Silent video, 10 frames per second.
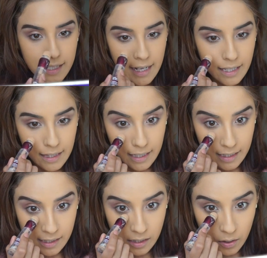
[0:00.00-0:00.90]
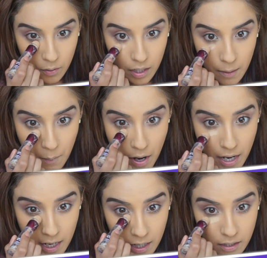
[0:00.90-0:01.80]
take this, we're gonna
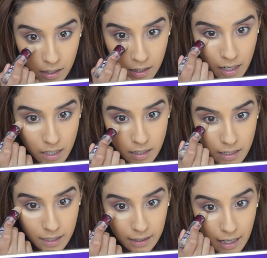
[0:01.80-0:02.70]
put it underneath